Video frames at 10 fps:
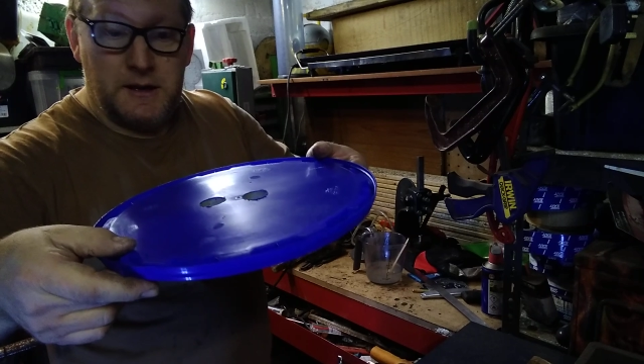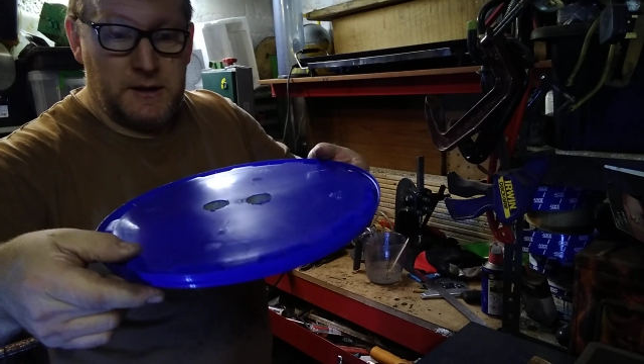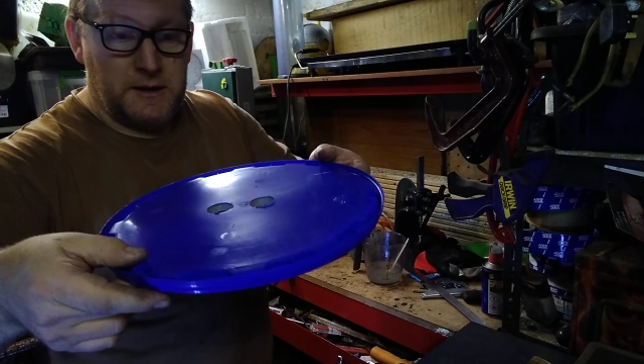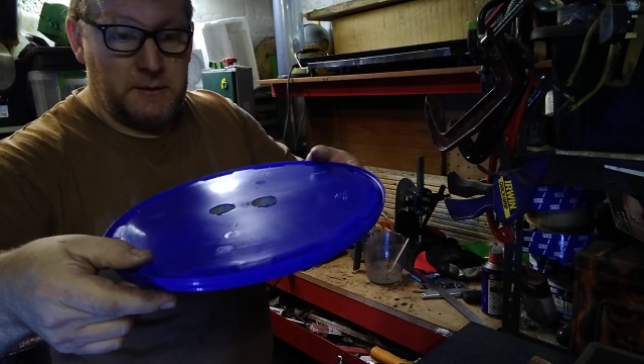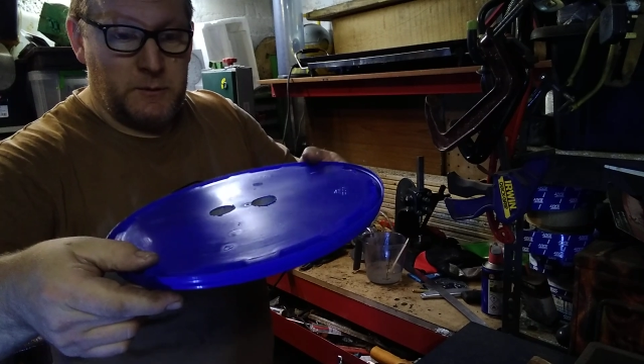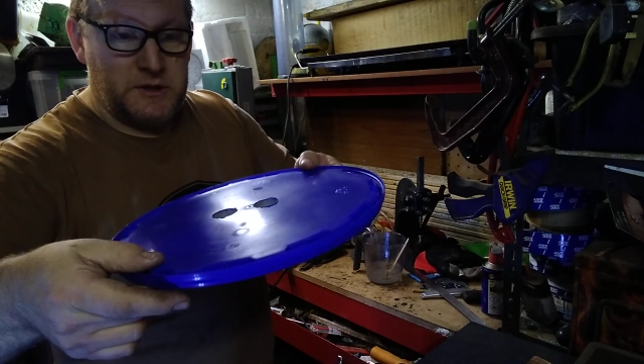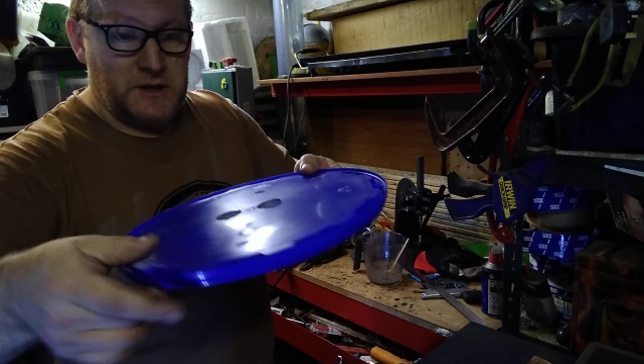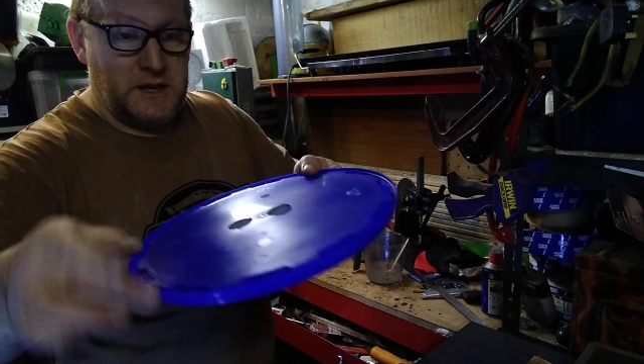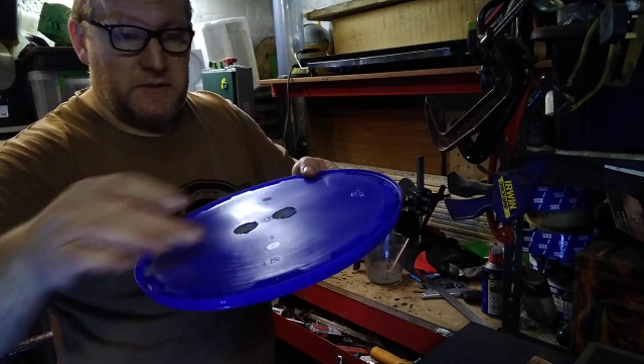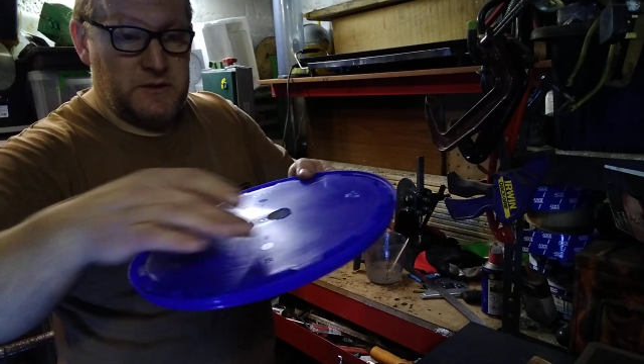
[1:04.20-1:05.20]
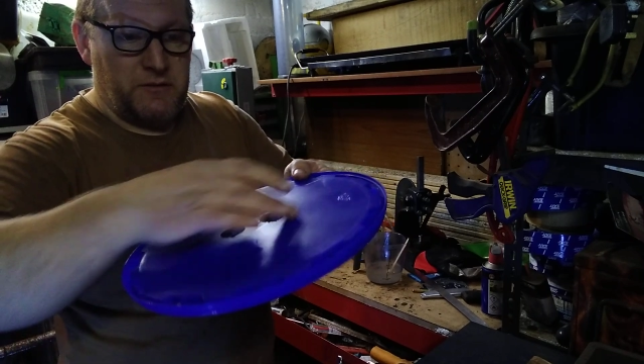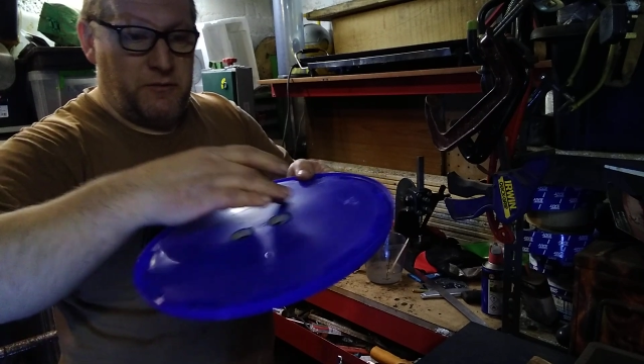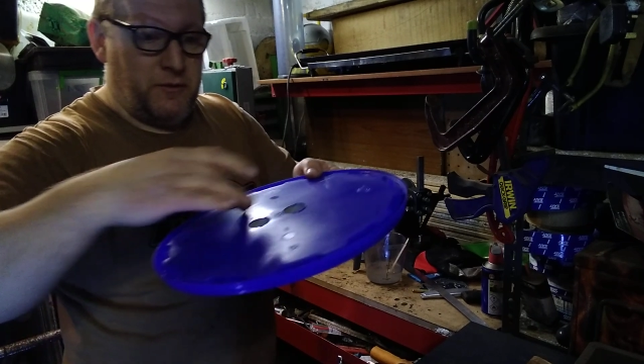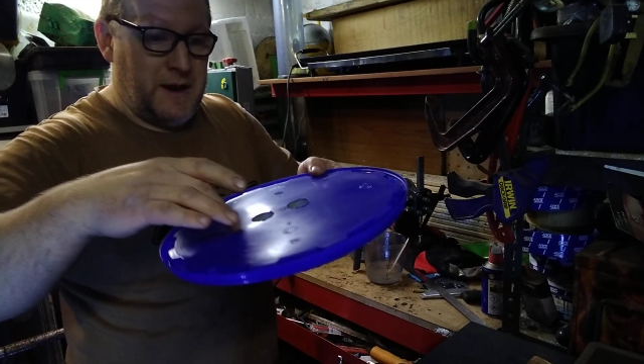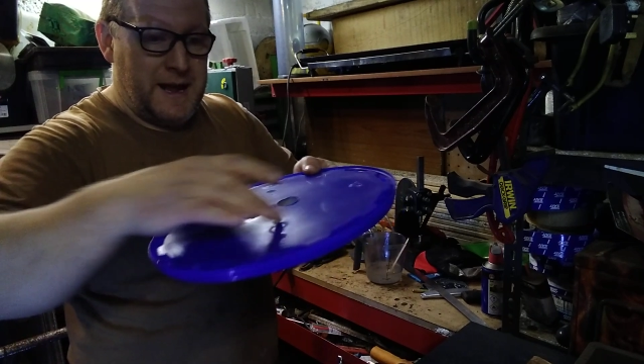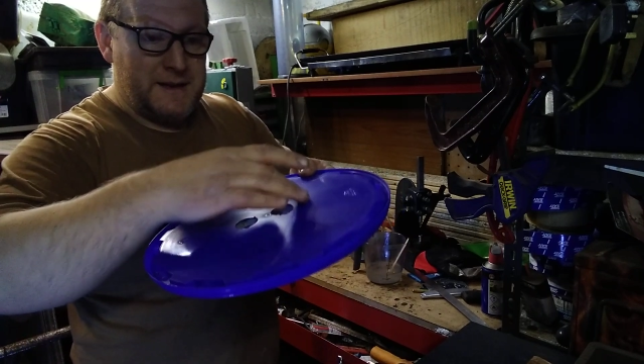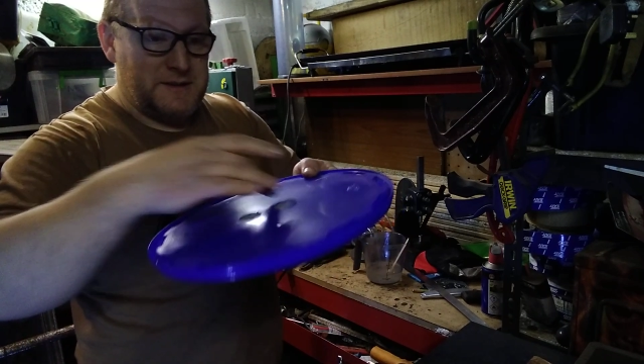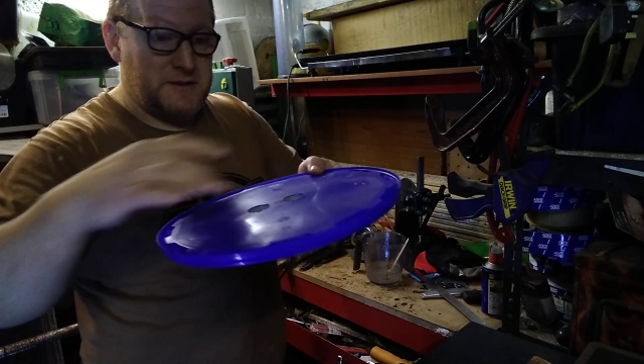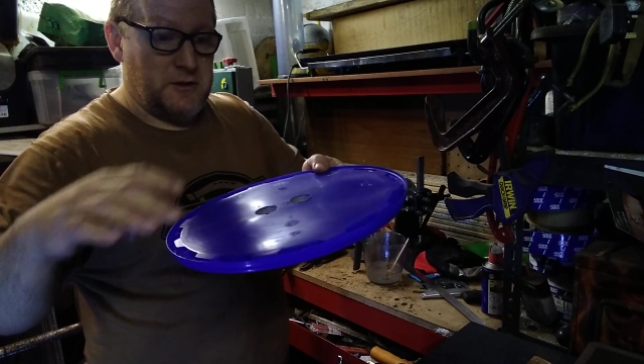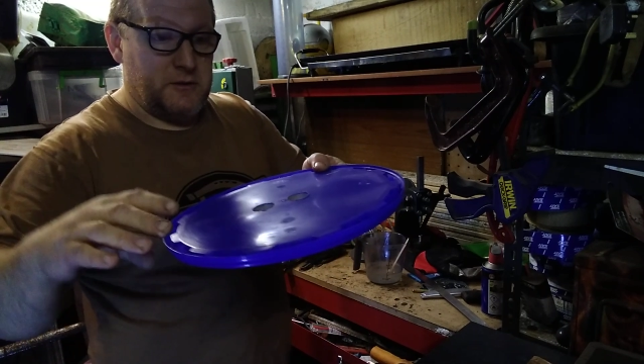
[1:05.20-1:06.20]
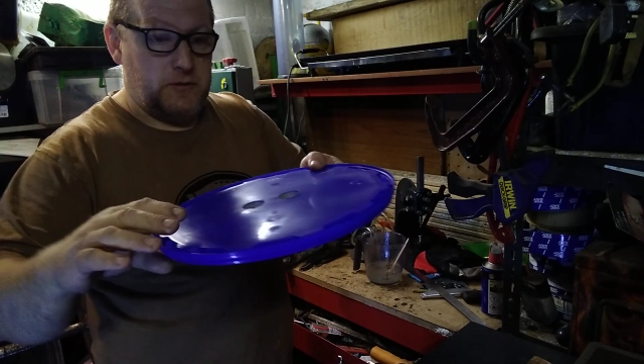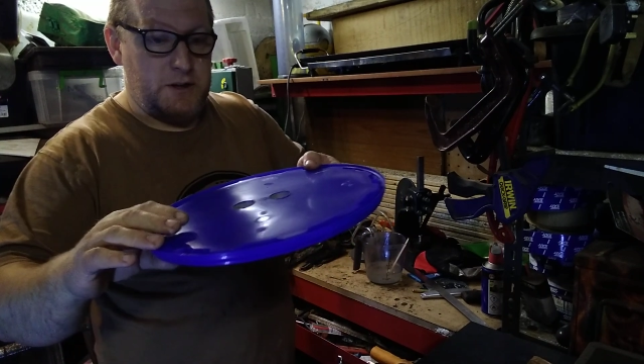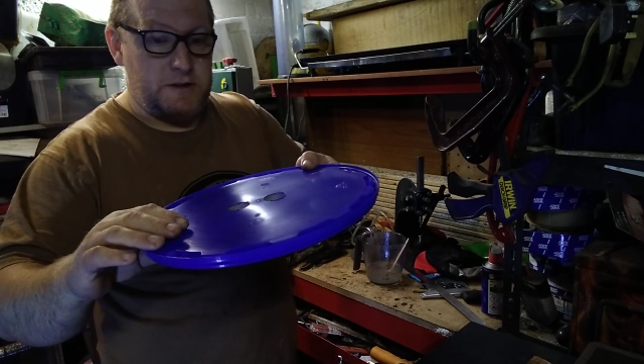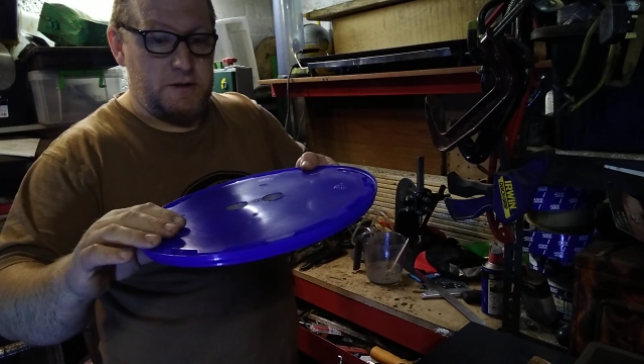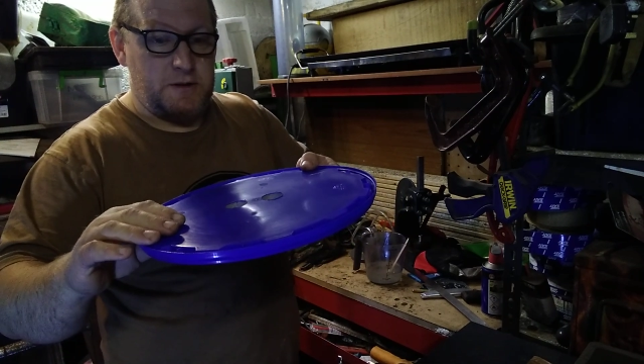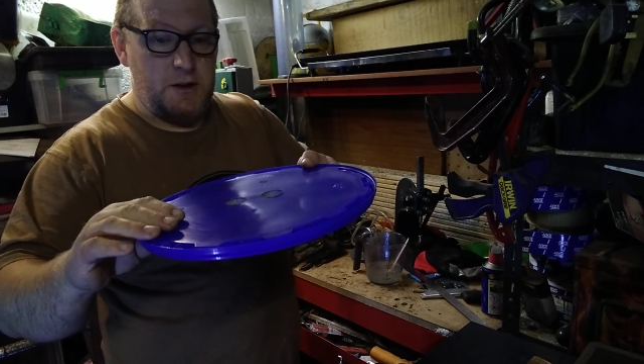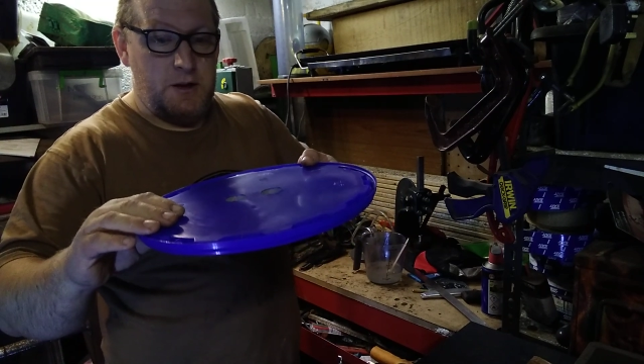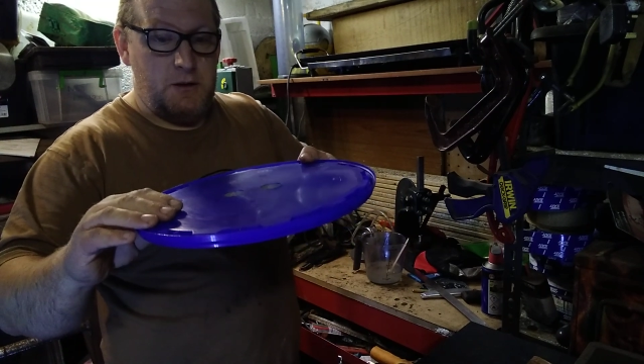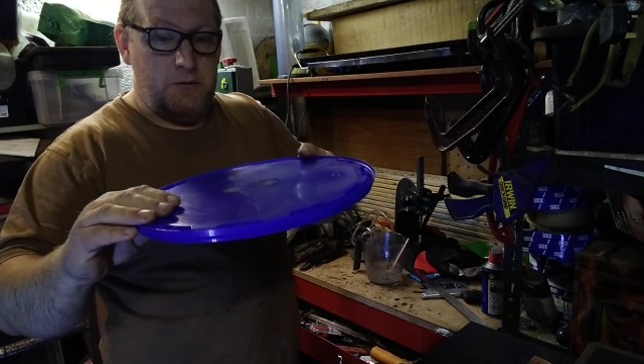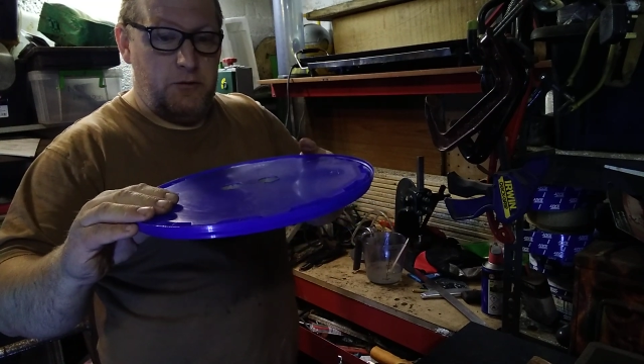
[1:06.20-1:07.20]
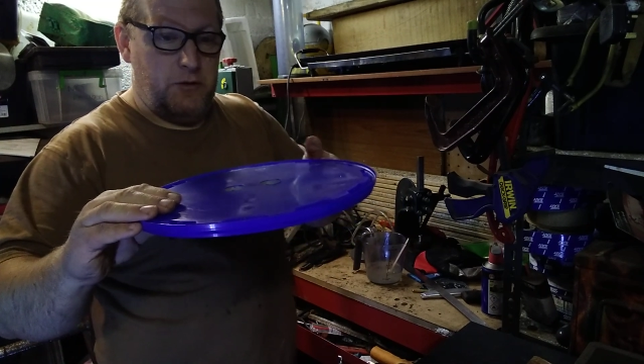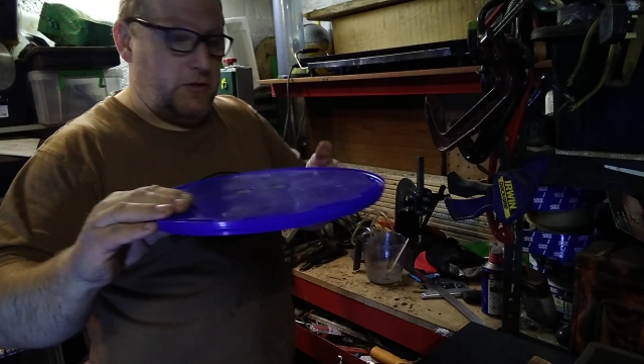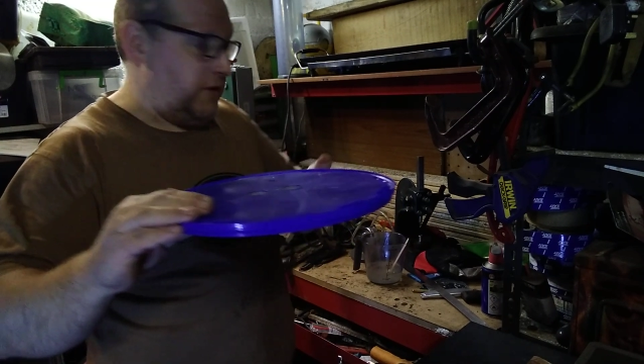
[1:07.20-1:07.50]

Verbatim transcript: uh, which leaves the flat surface for